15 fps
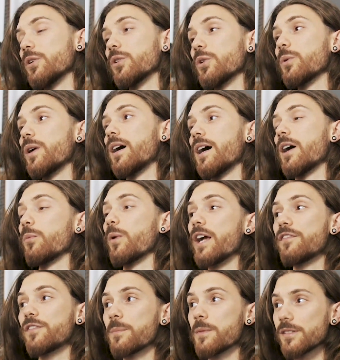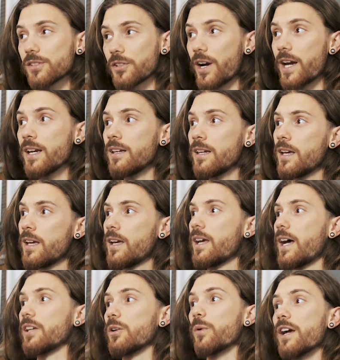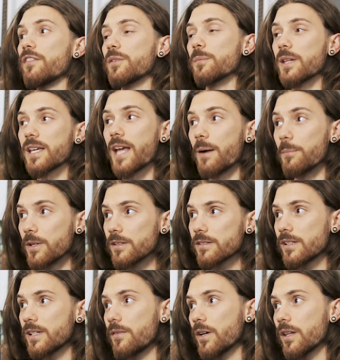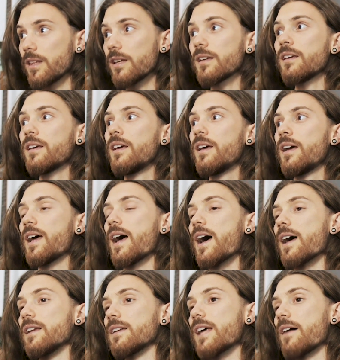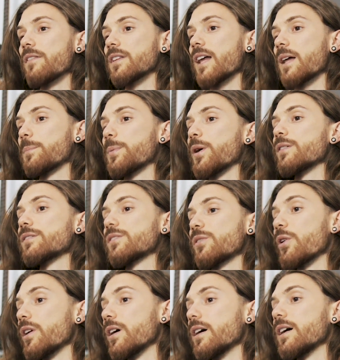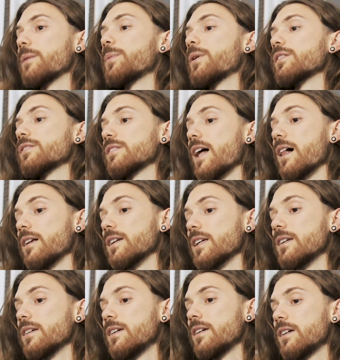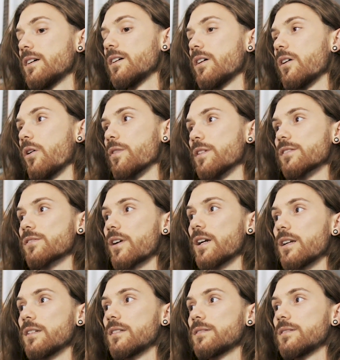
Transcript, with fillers: who you are away from the screen and away from the cameras and everything, and having that persona and personality on the screen.